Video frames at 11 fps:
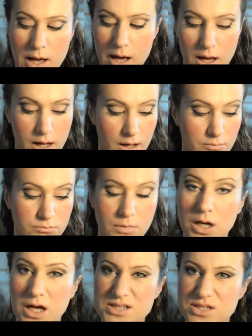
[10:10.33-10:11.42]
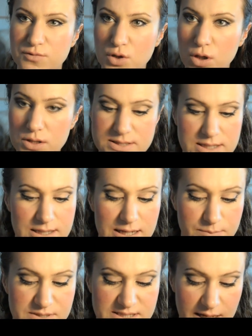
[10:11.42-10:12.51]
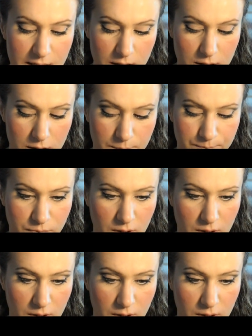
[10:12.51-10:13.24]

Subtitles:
a sort of glossy lipstick.